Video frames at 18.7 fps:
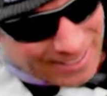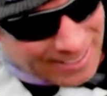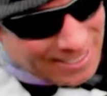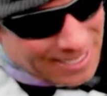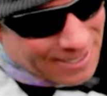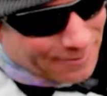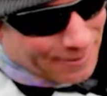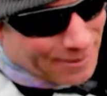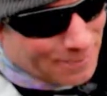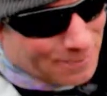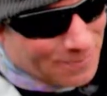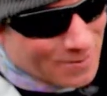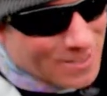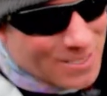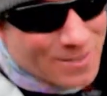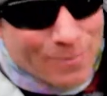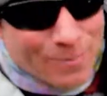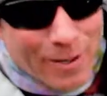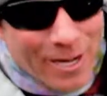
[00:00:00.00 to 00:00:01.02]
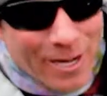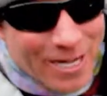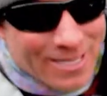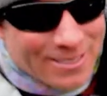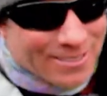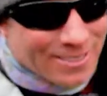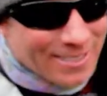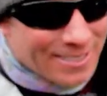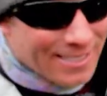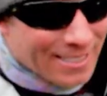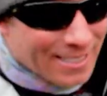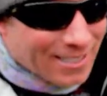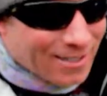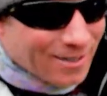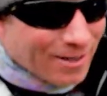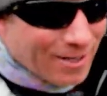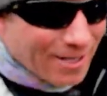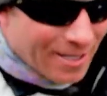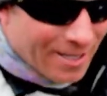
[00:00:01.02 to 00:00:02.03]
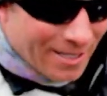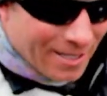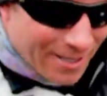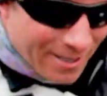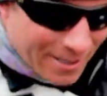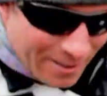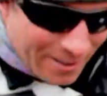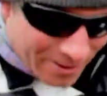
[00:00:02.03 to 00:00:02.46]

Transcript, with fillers: western United States together. And all I've